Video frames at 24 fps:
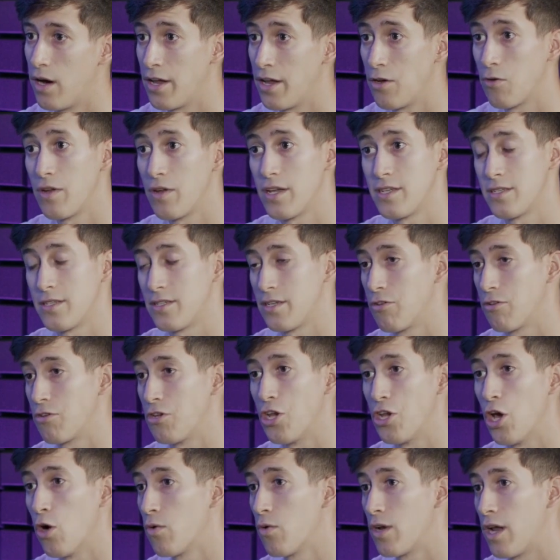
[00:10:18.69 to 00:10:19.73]
I don't necessarily
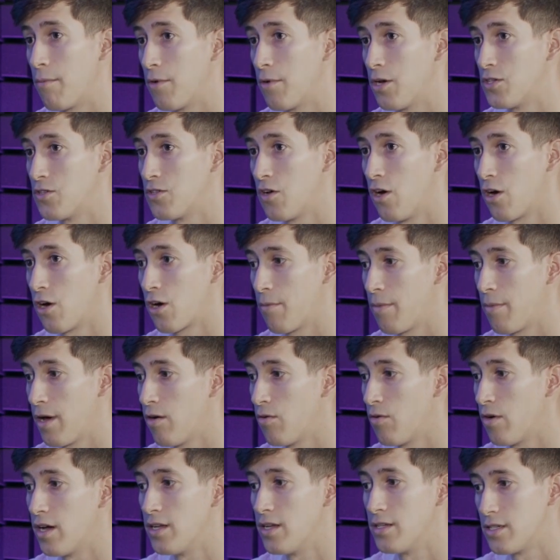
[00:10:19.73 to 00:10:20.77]
know what I'm going to talk
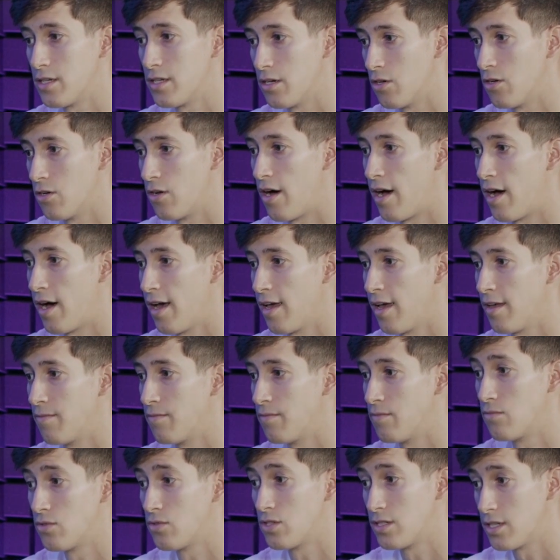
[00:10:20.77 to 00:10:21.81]
about until I
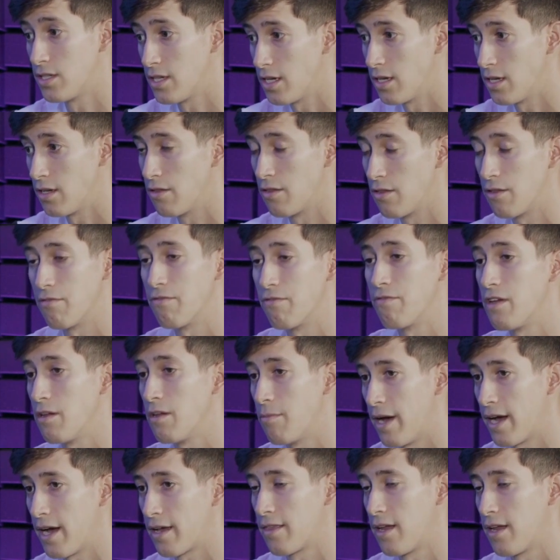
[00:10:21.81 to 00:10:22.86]
see the
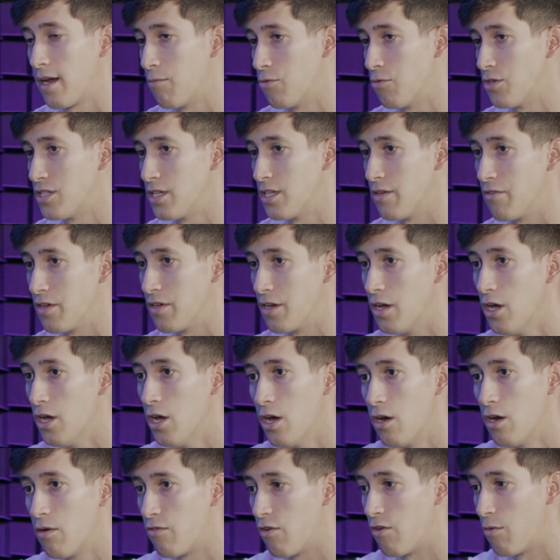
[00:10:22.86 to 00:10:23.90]
feedback that I'm mm. receiving
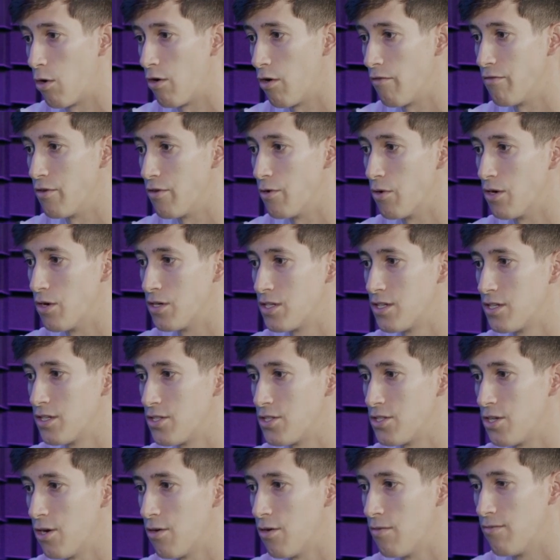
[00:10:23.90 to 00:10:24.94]
from our viewers.
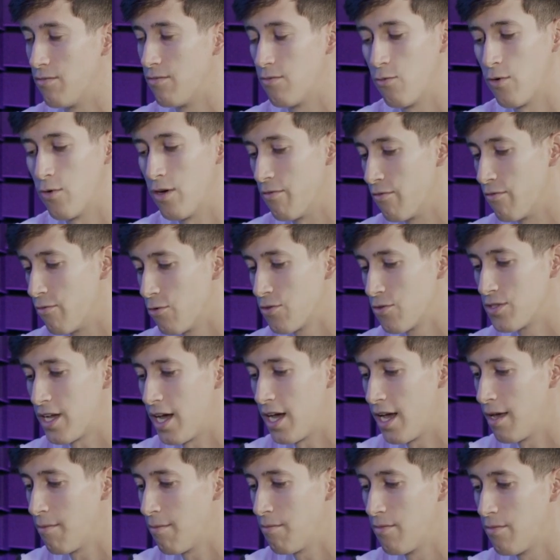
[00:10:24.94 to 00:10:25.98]
So, what
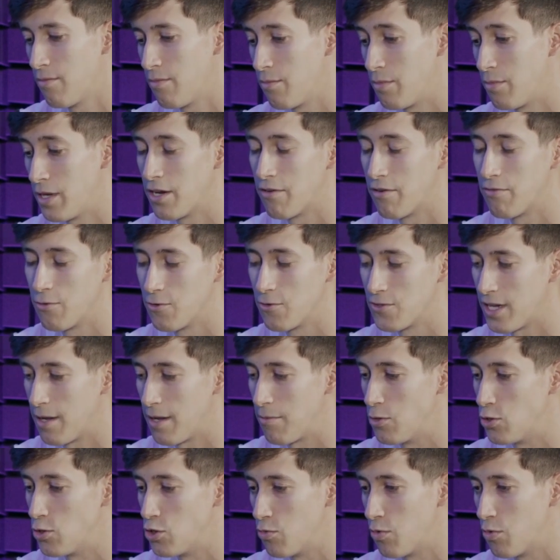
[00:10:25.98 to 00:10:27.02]
full-time being a
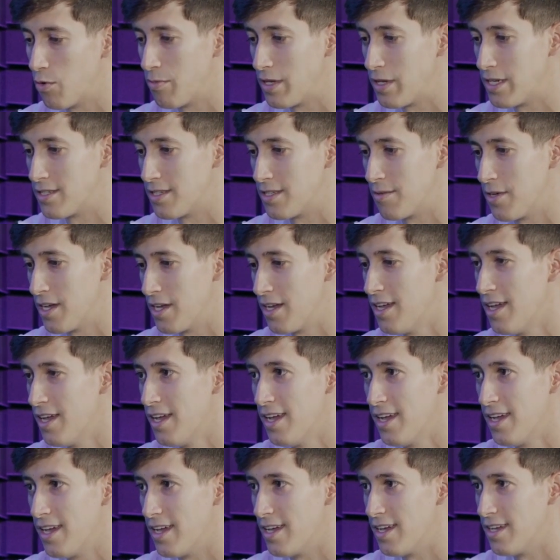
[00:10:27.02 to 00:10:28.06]
full-time YouTuber means to me
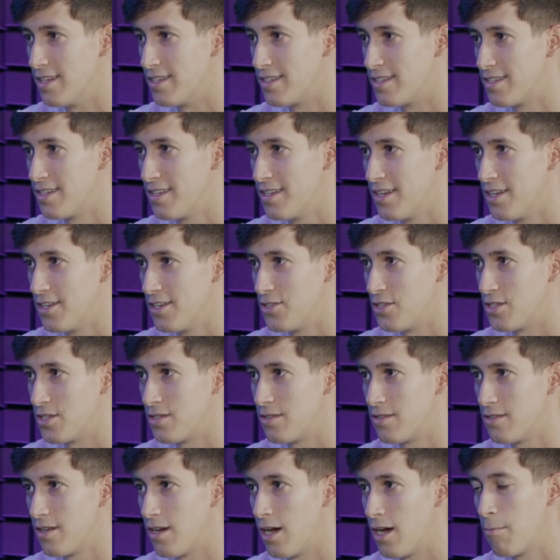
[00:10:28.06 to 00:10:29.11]
is
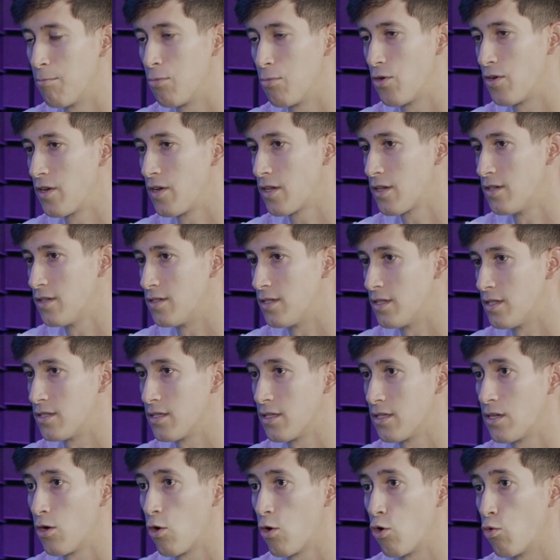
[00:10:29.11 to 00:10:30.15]
just uploading
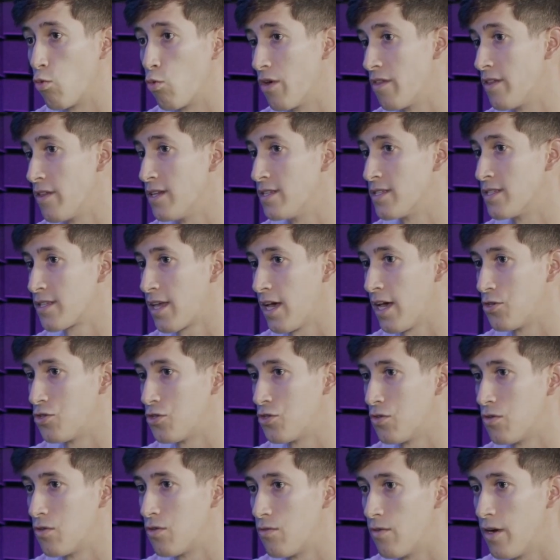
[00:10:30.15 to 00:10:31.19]
consistently or with a
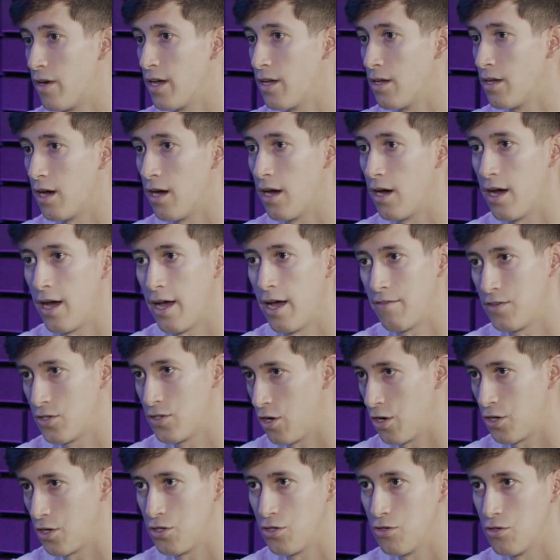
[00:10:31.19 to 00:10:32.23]
schedule, right? Uh, I've
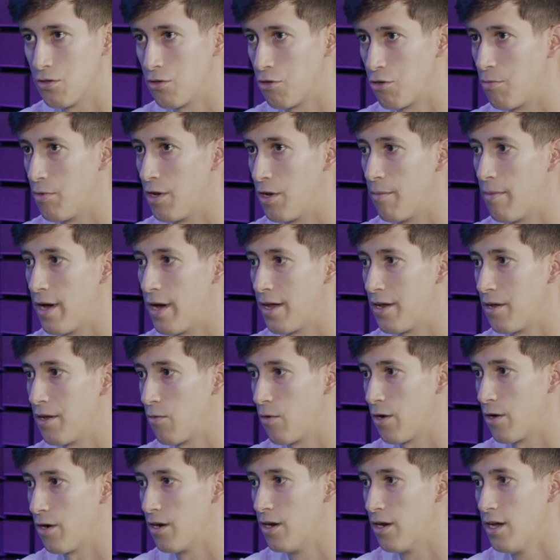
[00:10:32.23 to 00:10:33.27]
talked to you a little bit about it
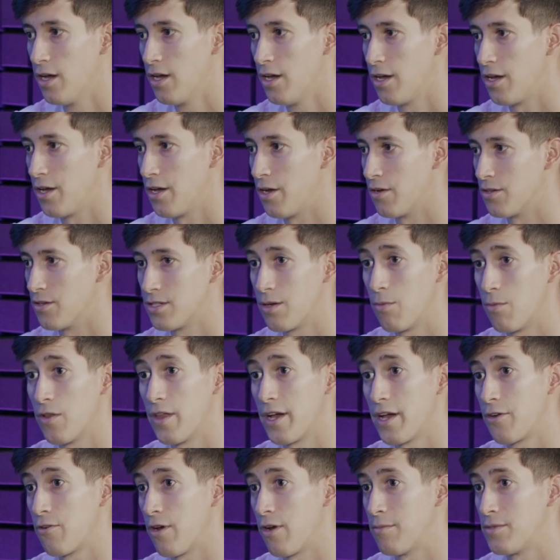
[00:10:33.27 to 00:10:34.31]
mm-hmm. where, you know, someone
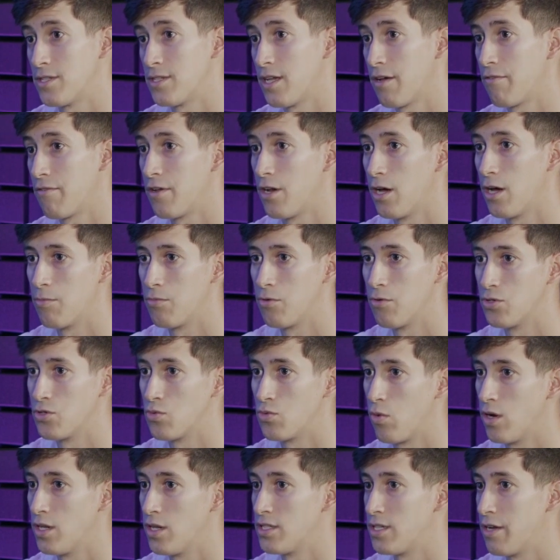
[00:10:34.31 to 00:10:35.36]
like Graham Stephan
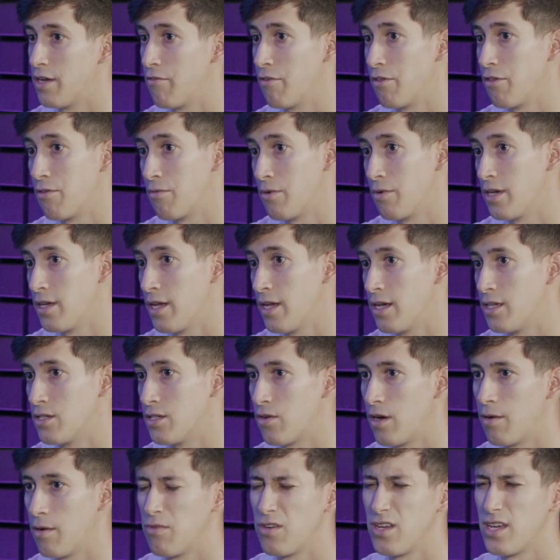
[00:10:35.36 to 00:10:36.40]
uploads once every three
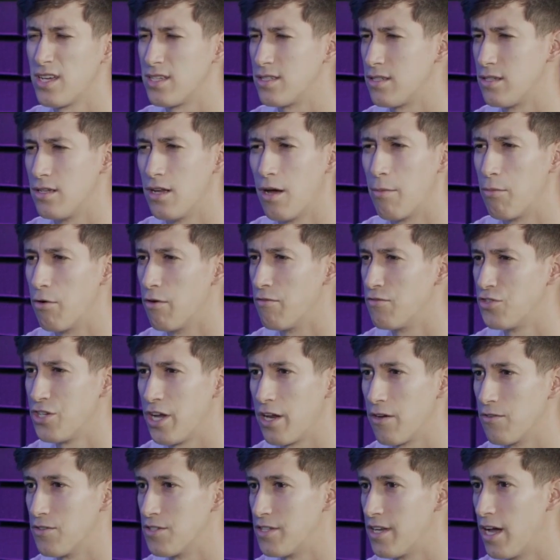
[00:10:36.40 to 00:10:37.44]
days, right? But he has a number of
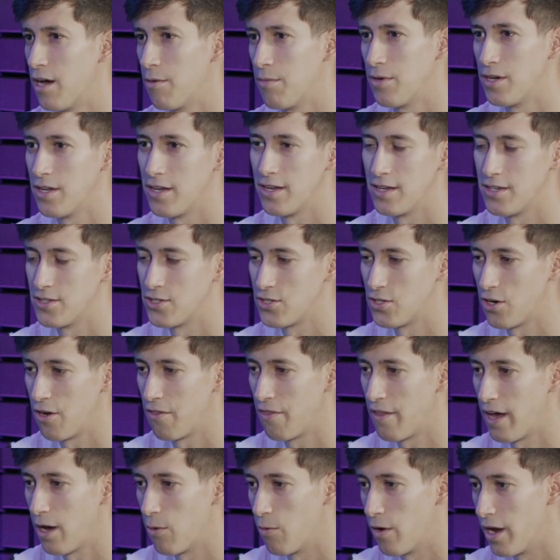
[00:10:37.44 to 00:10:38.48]
channels now, but it didn't
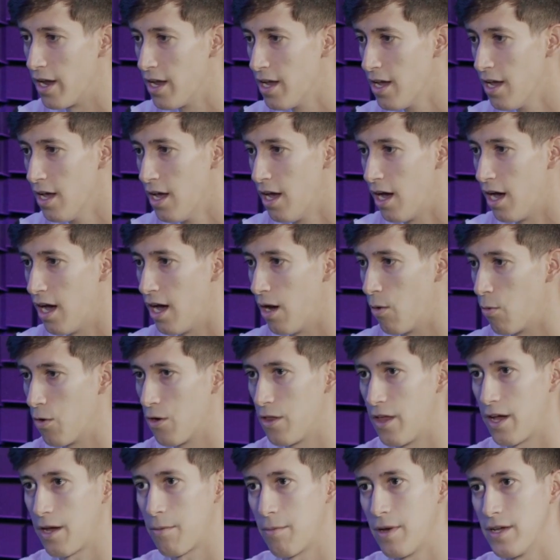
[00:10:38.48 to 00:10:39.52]
start that way. Uh,
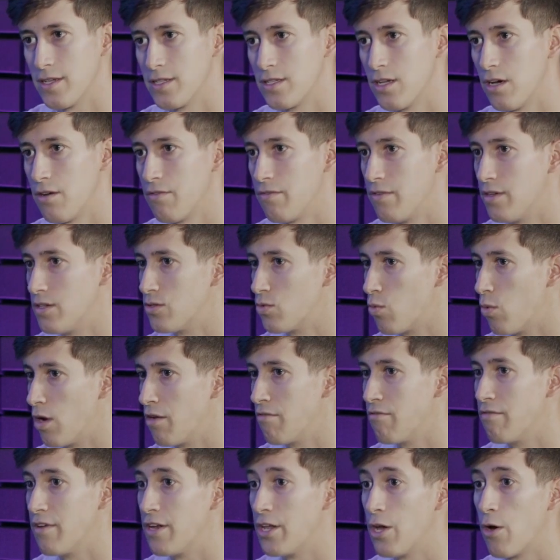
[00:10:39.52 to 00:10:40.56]
where like myself, it's
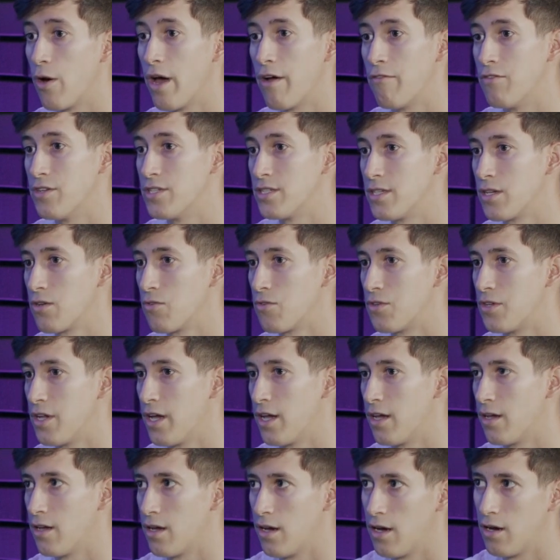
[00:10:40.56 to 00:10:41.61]
one video every single
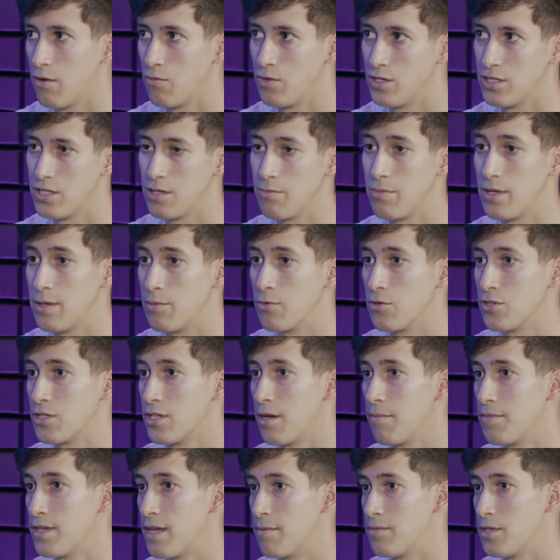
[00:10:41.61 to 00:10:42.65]
day. Uh, we see people
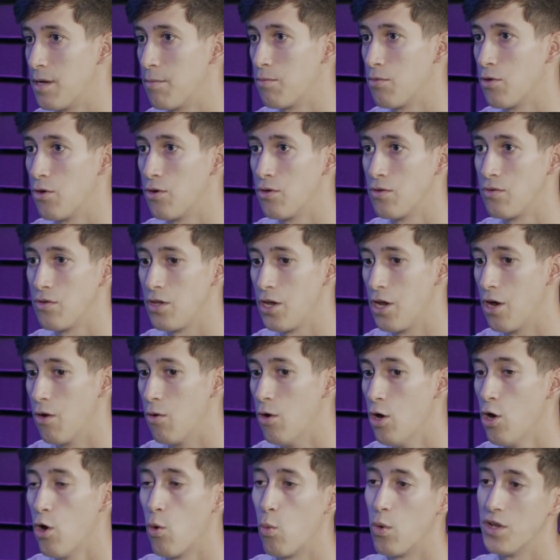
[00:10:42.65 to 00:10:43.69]
sometimes upload, you
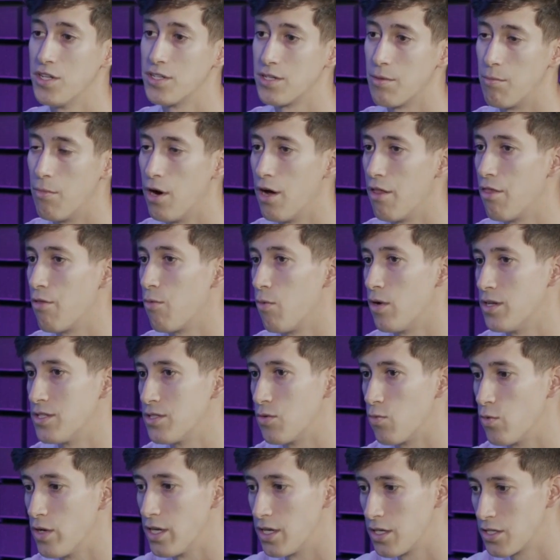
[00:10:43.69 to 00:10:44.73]
know, once a month,
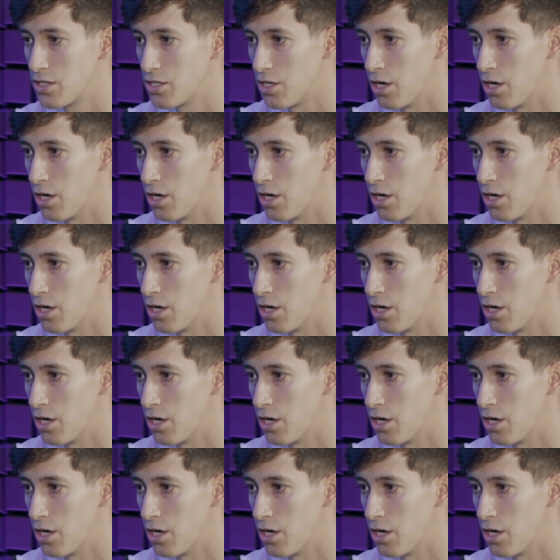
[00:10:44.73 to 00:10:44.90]
once a week.